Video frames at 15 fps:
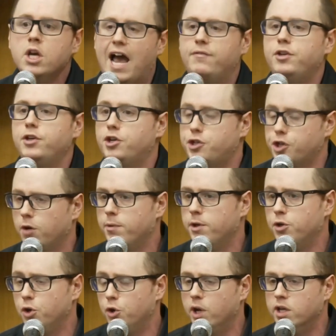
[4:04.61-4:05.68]
You have to determine
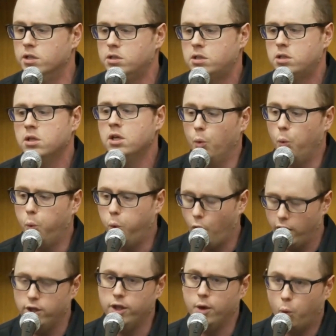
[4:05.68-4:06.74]
who is
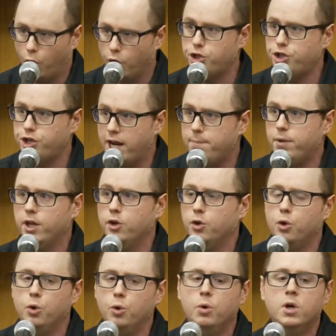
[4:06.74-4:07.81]
in the worst shape and
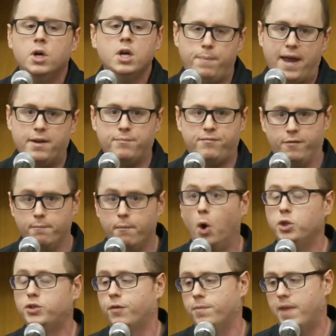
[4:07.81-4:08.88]
who could benefit
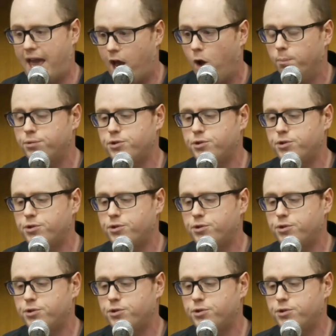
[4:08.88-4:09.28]
most from the help.